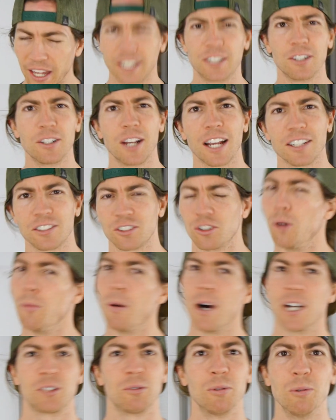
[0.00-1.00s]
Thank you guys
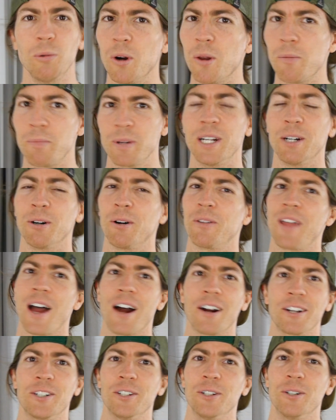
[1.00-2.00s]
so much. We wouldn't be here
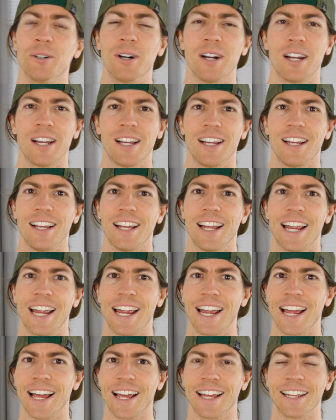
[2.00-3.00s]
without you.
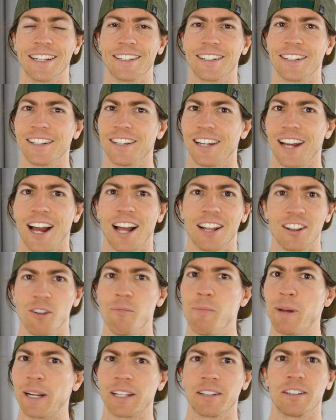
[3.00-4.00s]
And I
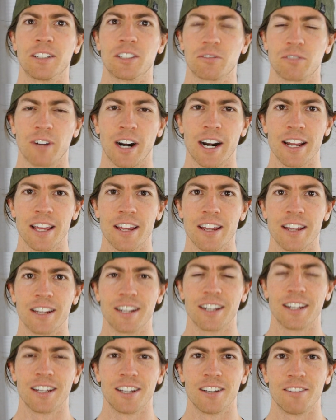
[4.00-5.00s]
love making these
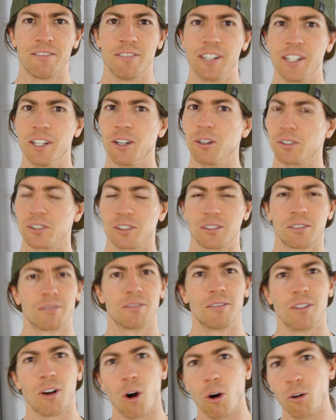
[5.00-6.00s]
Friday videos.
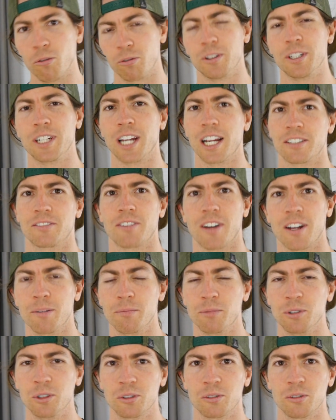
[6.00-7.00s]
Hopefully you guys
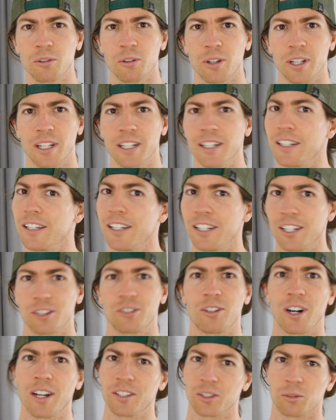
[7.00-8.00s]
found them useful and
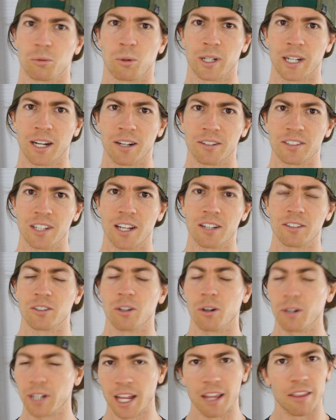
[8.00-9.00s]
try these workouts
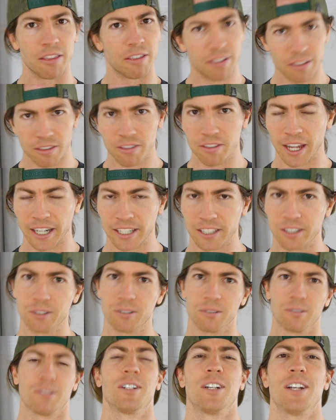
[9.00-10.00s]
out. So again,
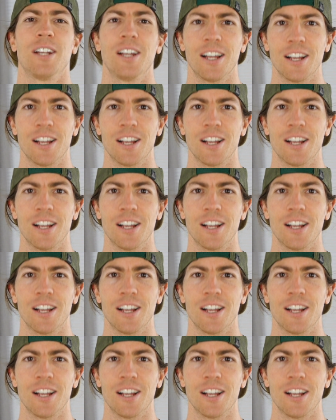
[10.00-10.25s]
thank you.